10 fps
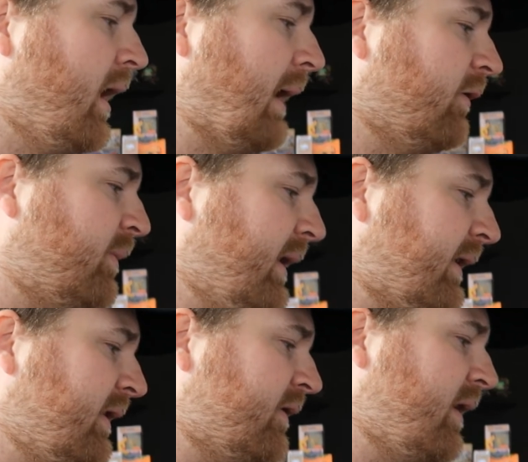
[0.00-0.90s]
I was
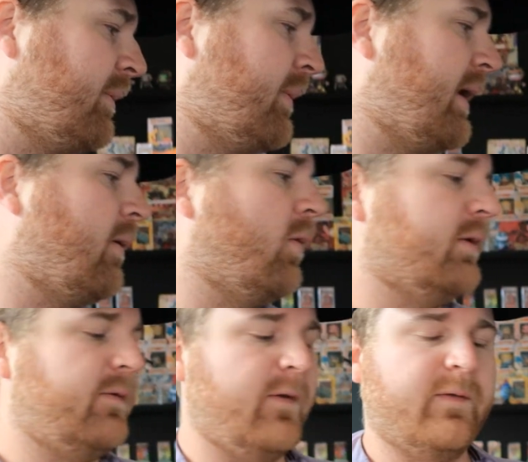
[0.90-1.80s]
picking these up about
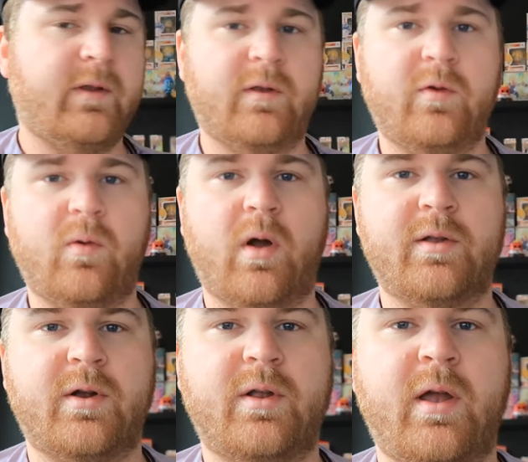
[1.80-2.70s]
$150 to
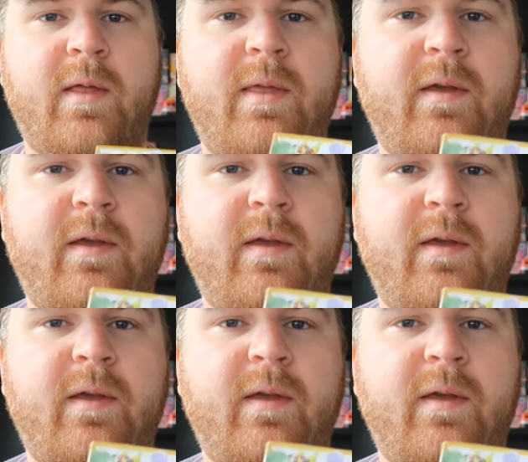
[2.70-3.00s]
$200.